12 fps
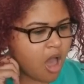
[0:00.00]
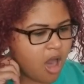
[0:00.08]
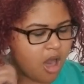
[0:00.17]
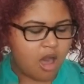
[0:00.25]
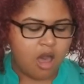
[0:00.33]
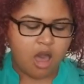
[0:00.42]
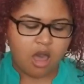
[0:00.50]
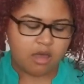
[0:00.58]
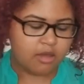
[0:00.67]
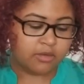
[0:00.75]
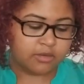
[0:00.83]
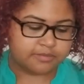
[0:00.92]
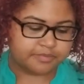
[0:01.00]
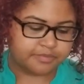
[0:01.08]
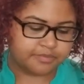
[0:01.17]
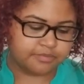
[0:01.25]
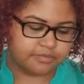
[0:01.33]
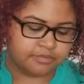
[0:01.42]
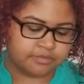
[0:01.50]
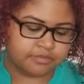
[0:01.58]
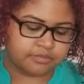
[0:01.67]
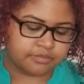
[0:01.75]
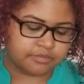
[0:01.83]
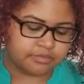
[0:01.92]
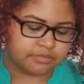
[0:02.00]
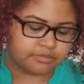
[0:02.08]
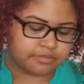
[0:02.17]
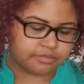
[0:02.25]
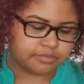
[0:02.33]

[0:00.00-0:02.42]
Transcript: Ah, oh, oh.